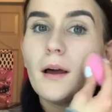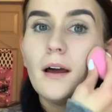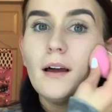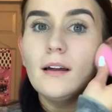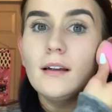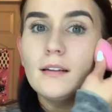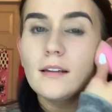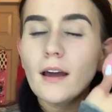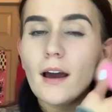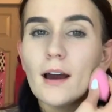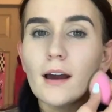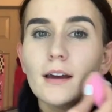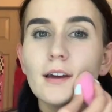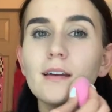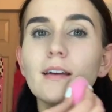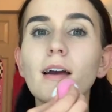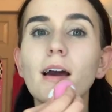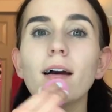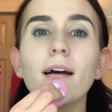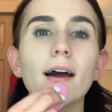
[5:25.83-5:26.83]
And
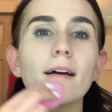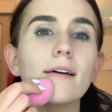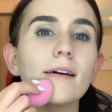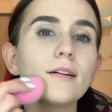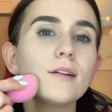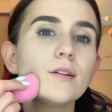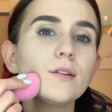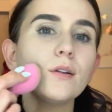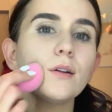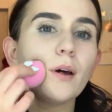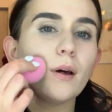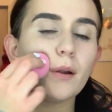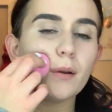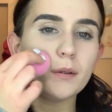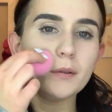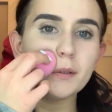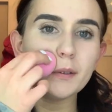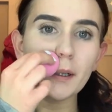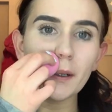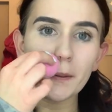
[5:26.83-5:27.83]
I
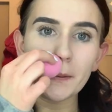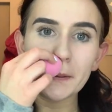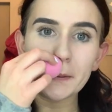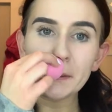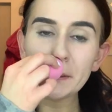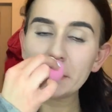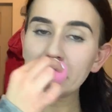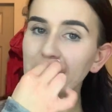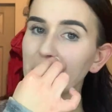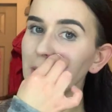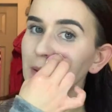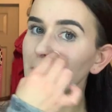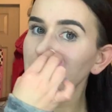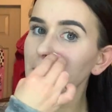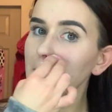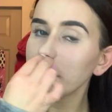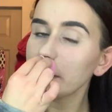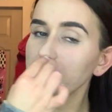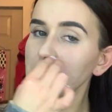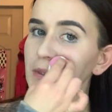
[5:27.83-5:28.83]
don't usually do
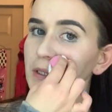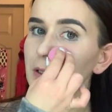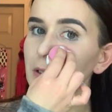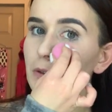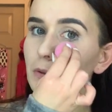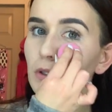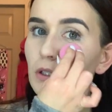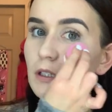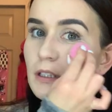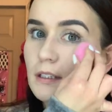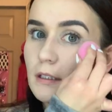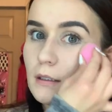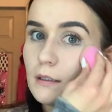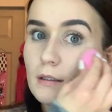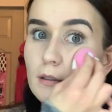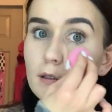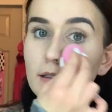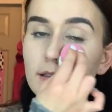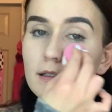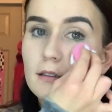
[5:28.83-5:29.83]
this, but you could
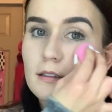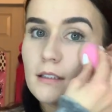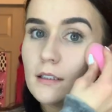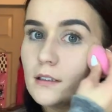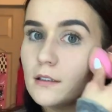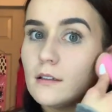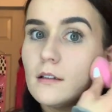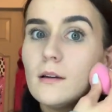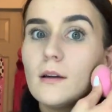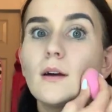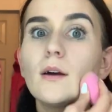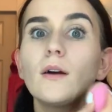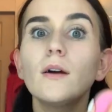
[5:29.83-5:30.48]
easily